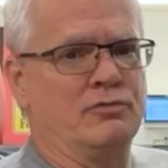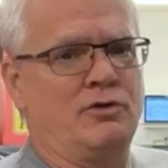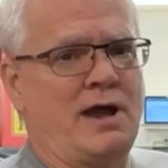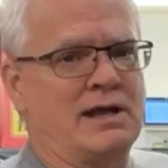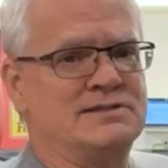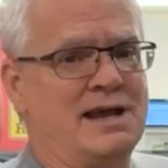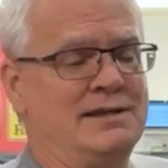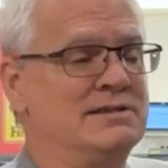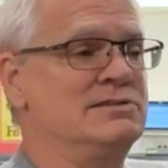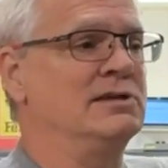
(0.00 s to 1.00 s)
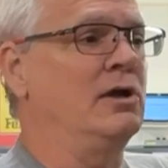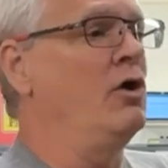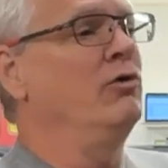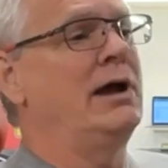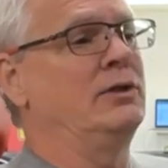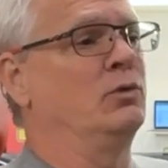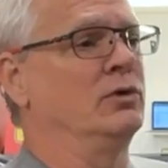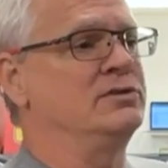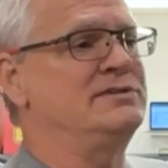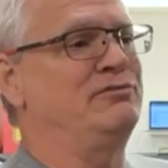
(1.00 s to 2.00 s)
crack scientists to go around the
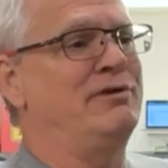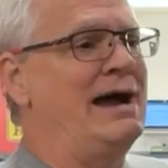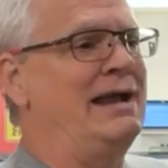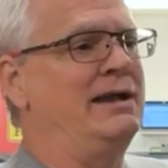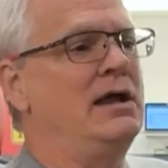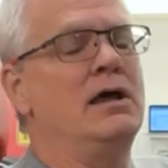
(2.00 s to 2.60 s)
world to find